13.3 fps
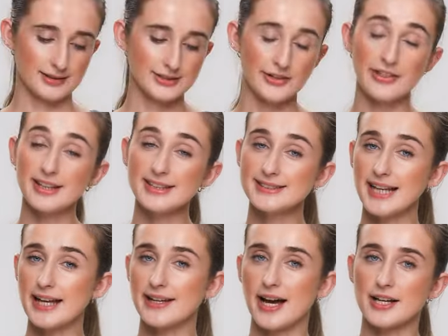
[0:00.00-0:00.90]
So this
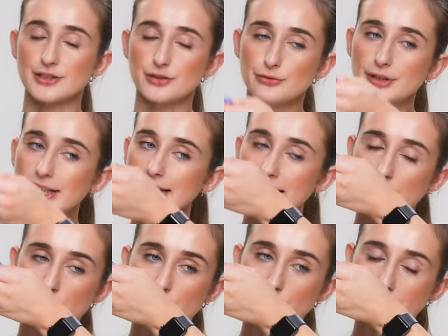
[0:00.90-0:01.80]
scent has a
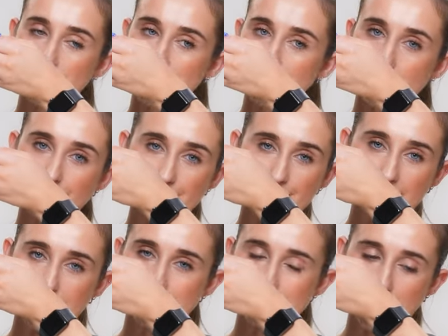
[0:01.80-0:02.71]
really green
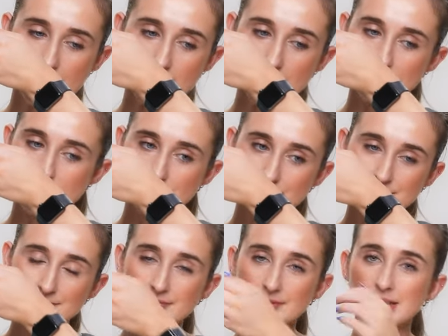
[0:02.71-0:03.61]
fig scent.
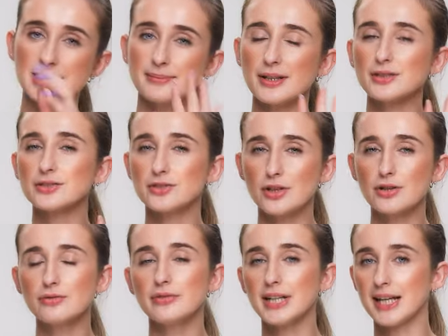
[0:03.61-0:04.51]
It smells
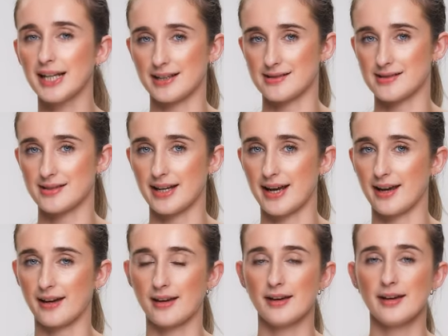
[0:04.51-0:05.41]
so
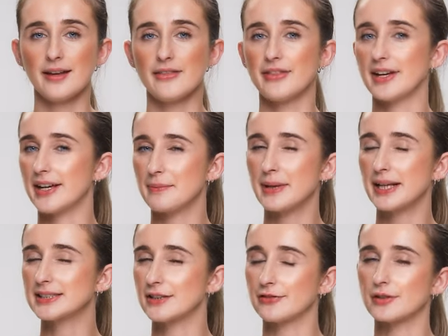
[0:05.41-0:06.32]
realistic that it
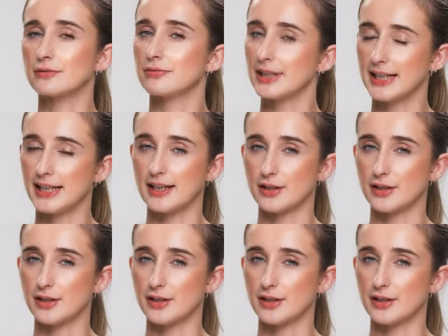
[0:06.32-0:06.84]
makes it feel really